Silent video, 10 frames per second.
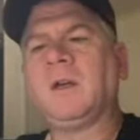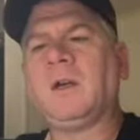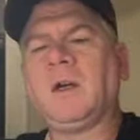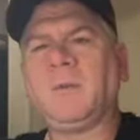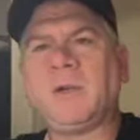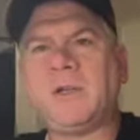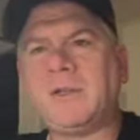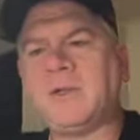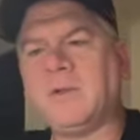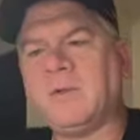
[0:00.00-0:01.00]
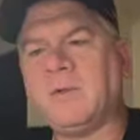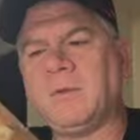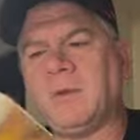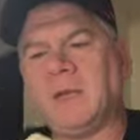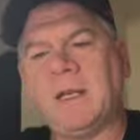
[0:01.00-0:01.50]
I wanted to,
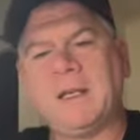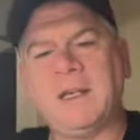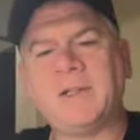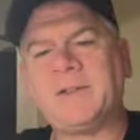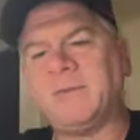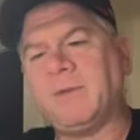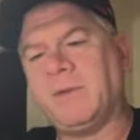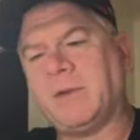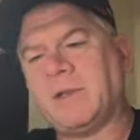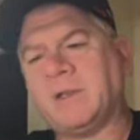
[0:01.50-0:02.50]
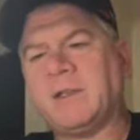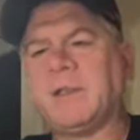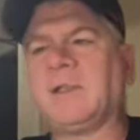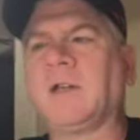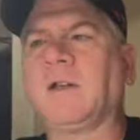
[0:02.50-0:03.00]
and it is the movie because I
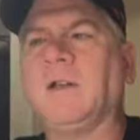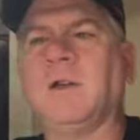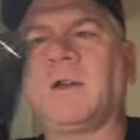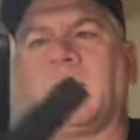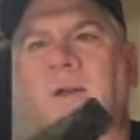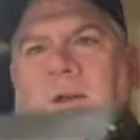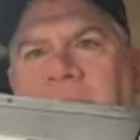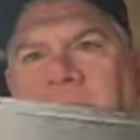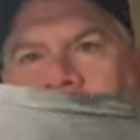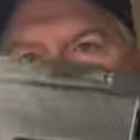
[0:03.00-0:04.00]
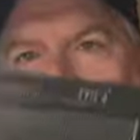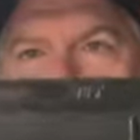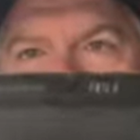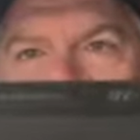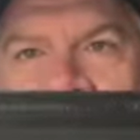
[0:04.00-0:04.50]
did take a look.
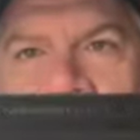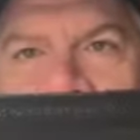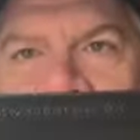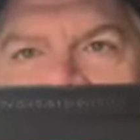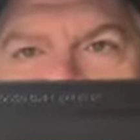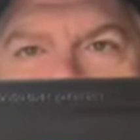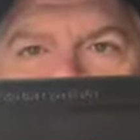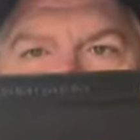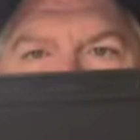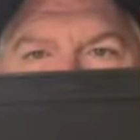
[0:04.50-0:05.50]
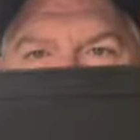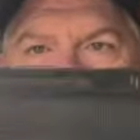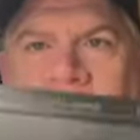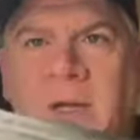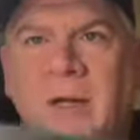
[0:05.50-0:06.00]
Get the Goonies VHS
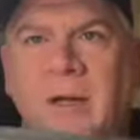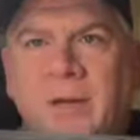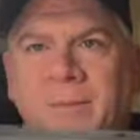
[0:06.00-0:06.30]
right here.